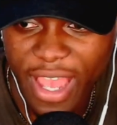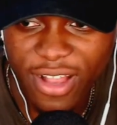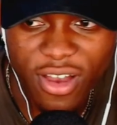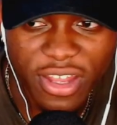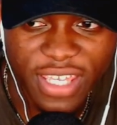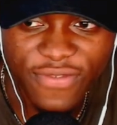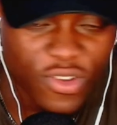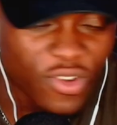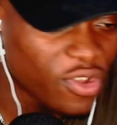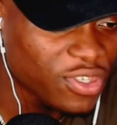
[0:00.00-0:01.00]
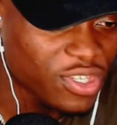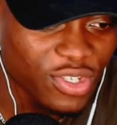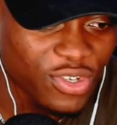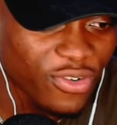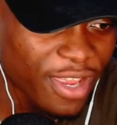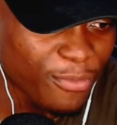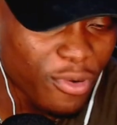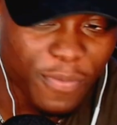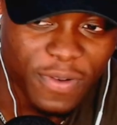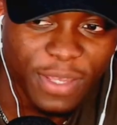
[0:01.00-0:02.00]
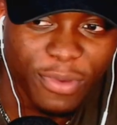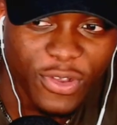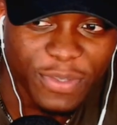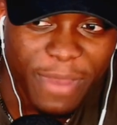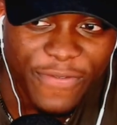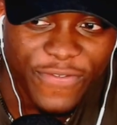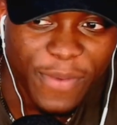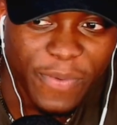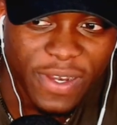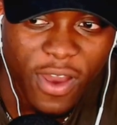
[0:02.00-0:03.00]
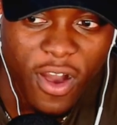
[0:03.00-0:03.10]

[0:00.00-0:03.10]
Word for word: I can't even concentrate properly because my flipping